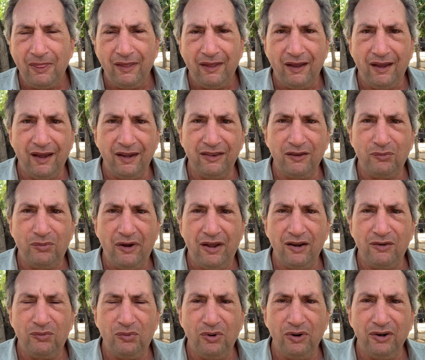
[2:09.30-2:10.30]
and the way
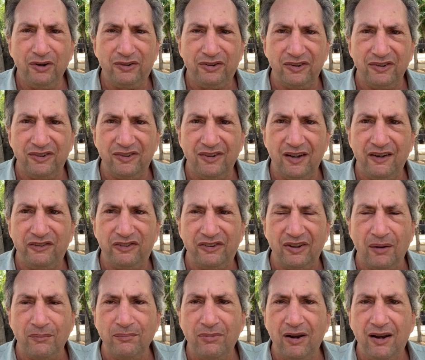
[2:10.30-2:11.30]
it works is that if
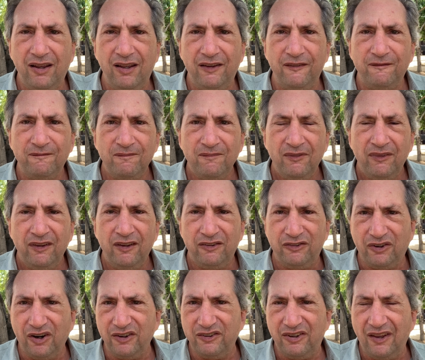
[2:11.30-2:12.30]
somebody
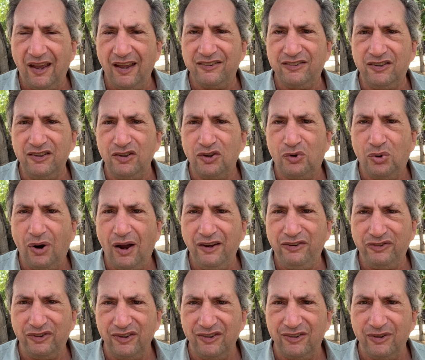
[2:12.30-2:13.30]
starts asking you
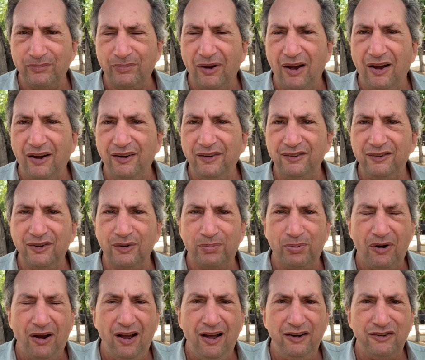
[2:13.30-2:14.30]
questions about your
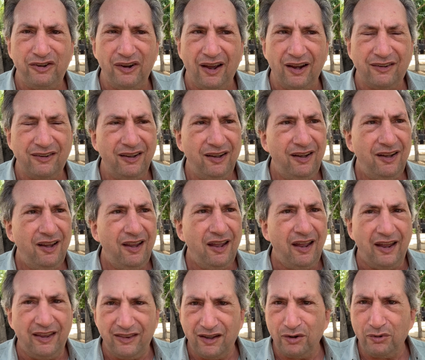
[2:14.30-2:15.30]
project
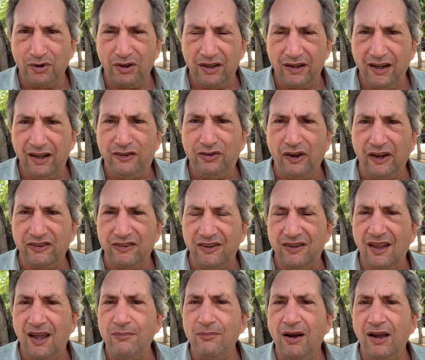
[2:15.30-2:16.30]
and they're really
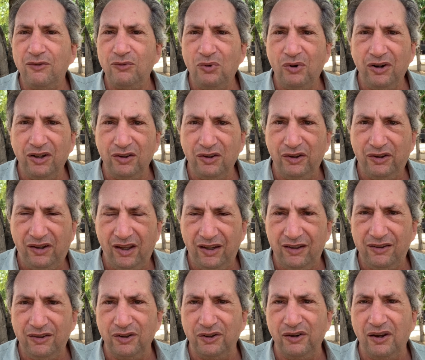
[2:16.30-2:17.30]
interested, they might want to look
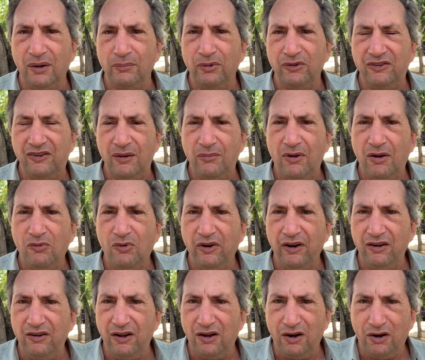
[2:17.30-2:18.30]
at your numbers. They may
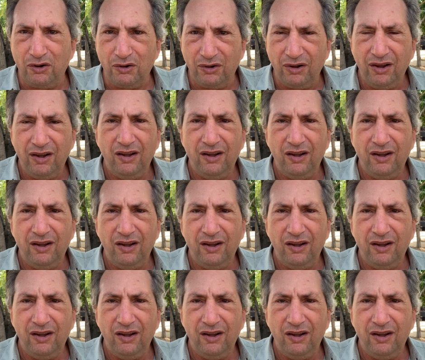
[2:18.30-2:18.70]
want to know,